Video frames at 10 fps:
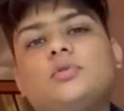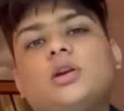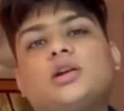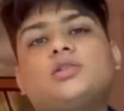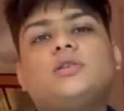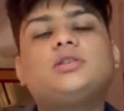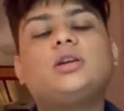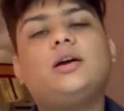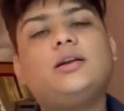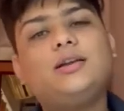Shashwat
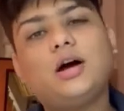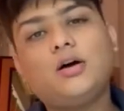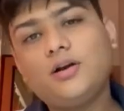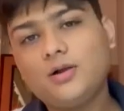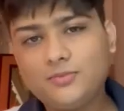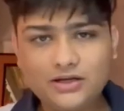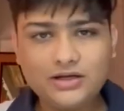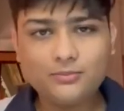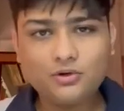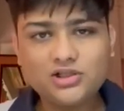Shah and now I'll be
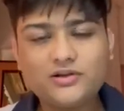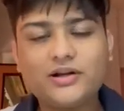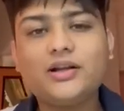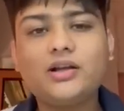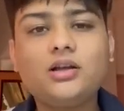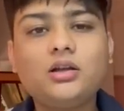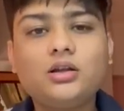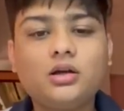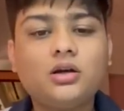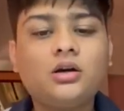demonstrating
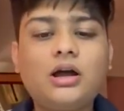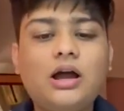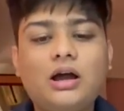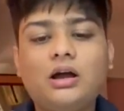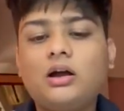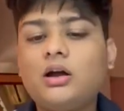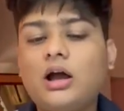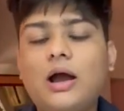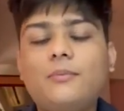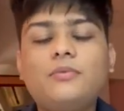the
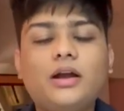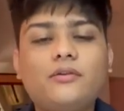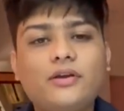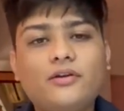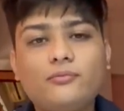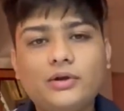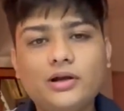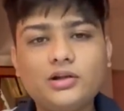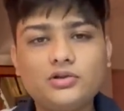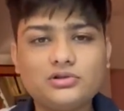app that we have
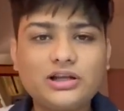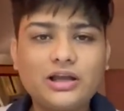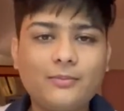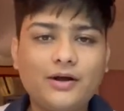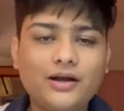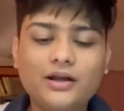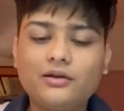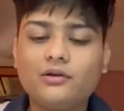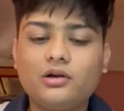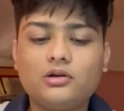built using MIT
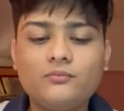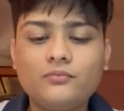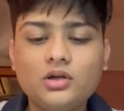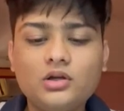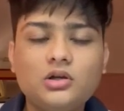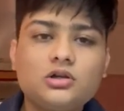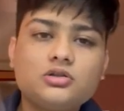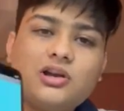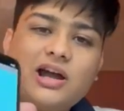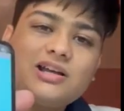Inventor.
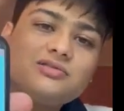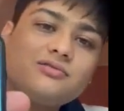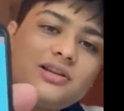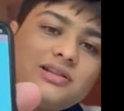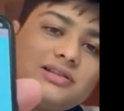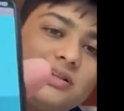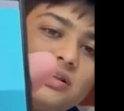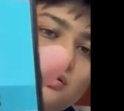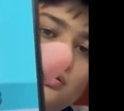So as you can see,